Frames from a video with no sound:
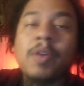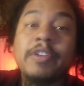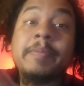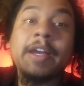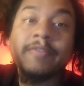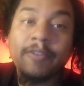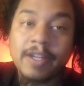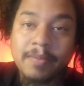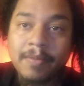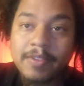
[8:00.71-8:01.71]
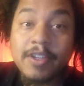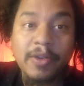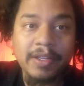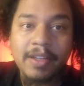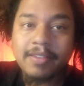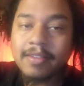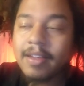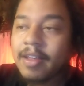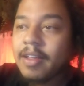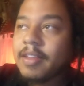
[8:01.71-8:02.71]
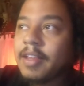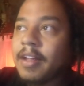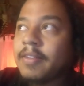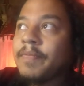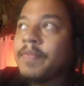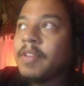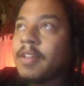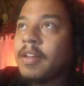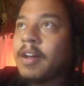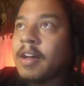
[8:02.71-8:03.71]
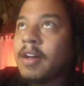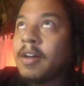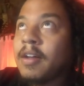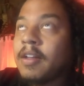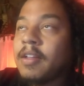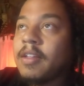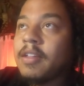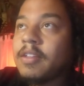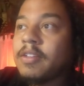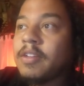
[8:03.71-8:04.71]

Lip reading: have much more respect for him knowing this, that uh,